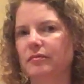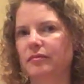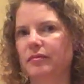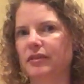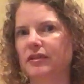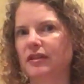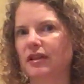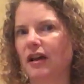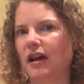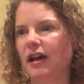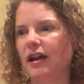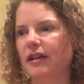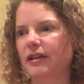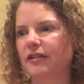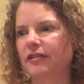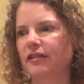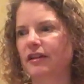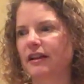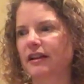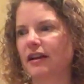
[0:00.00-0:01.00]
But the
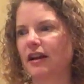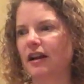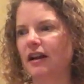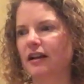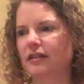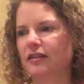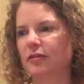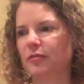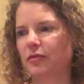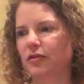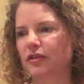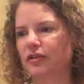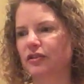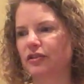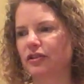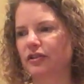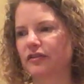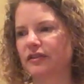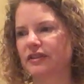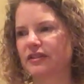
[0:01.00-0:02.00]
higher I got, the more
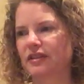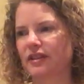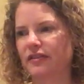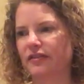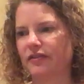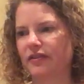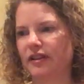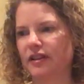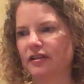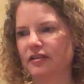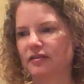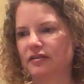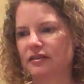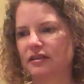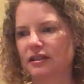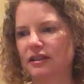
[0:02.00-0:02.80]
nervous I felt.